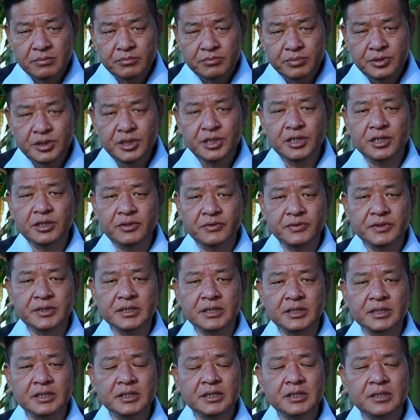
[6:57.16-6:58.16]

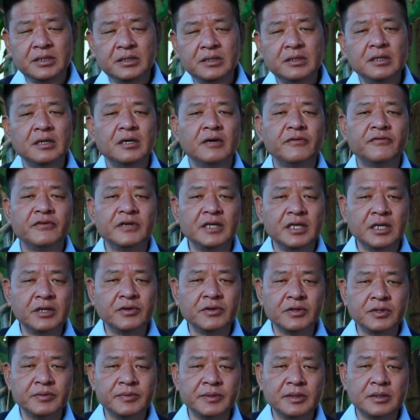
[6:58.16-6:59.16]
prerequisite of an
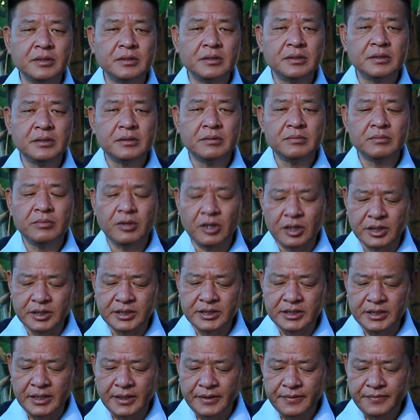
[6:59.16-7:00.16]
equitable
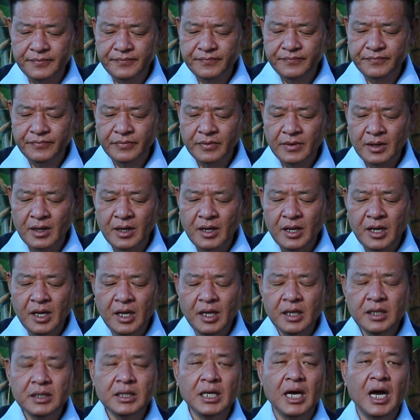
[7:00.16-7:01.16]
policy.
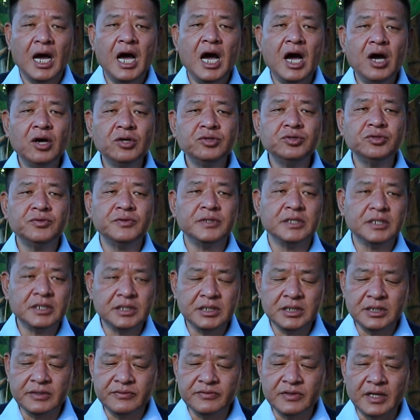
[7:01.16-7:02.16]
Now, how do we
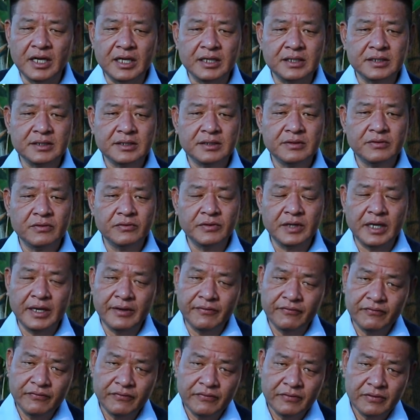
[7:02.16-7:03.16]
achieve that? We
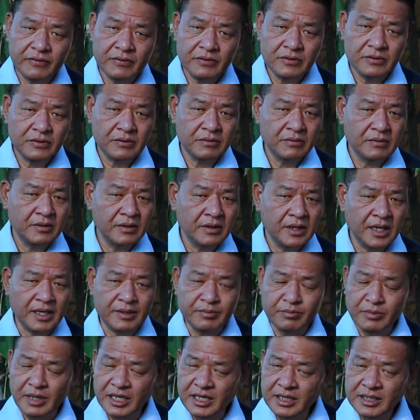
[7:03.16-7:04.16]
have
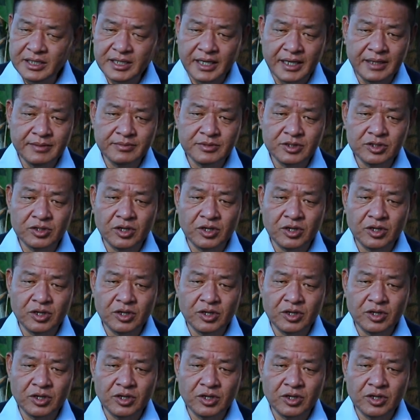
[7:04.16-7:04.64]
at many times